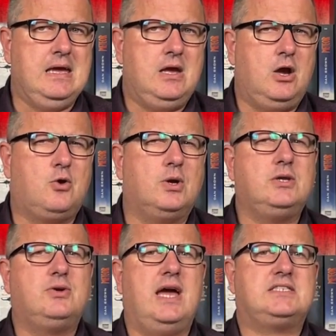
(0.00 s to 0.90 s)
According
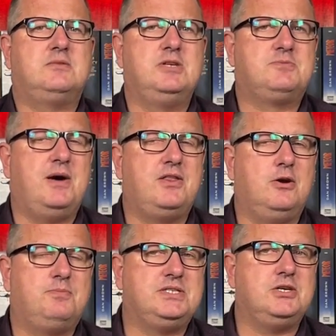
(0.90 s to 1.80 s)
to estimates by the
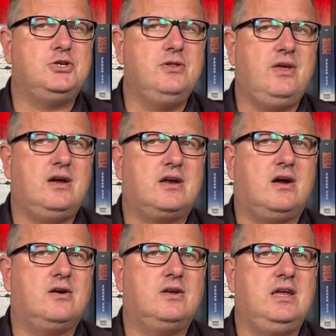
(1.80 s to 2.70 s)
opposition, there are
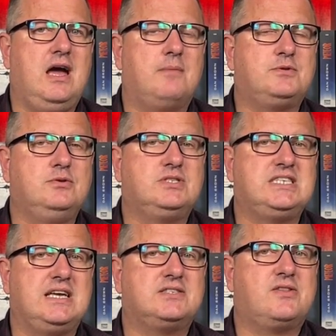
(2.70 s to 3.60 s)
currently up to
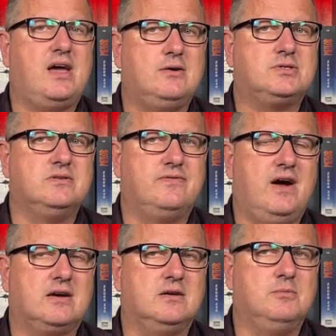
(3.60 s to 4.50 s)
6,000
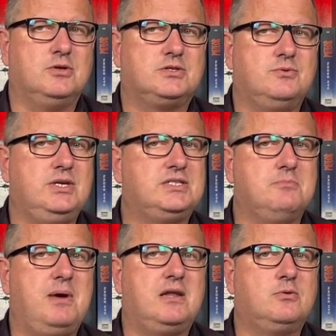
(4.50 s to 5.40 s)
Wagner mercenaries
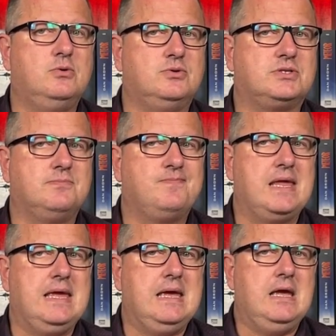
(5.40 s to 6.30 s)
in Belarus.
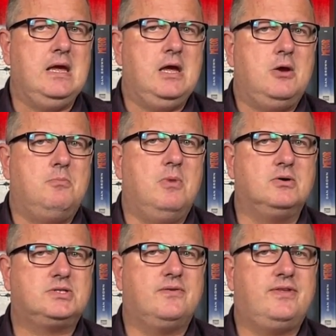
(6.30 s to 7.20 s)

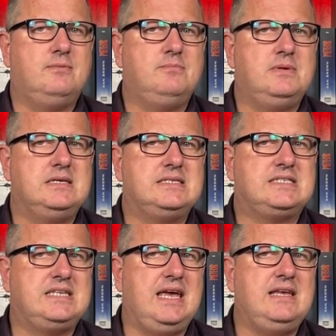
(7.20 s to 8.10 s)
Most of them
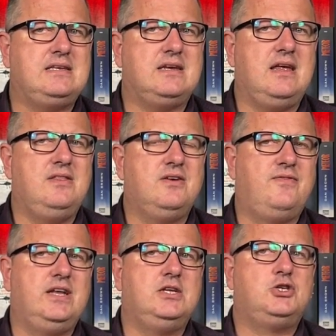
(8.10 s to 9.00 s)
stayed in the
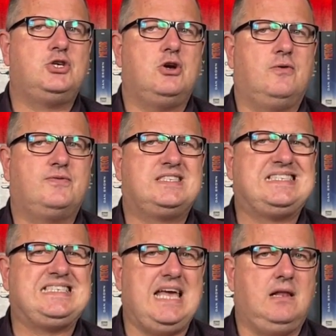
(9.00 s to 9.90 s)
village of
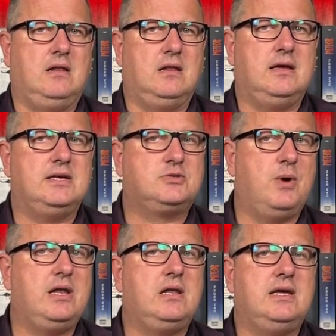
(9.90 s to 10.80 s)
Tsel, as
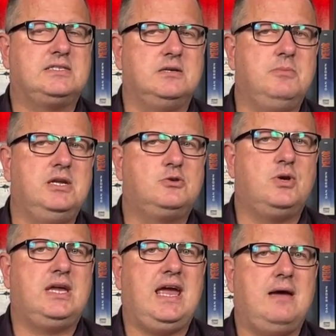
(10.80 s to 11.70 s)
well as in
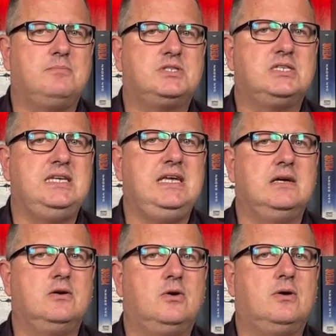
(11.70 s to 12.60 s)
military camps
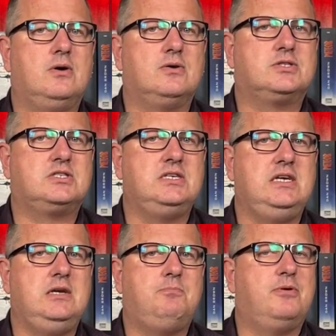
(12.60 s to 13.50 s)
near
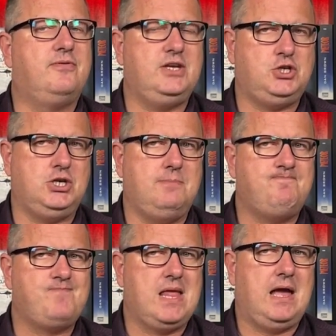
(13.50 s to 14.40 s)
Osipovichi.
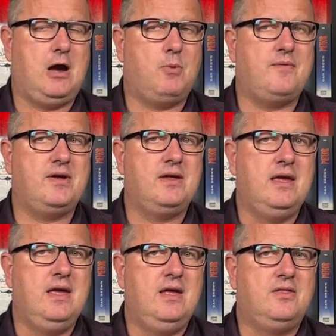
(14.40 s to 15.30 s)
However,
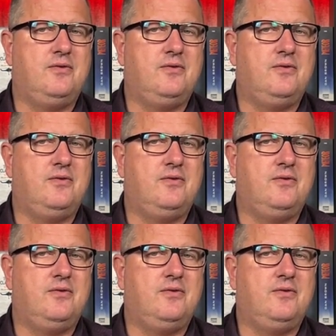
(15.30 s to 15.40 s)
the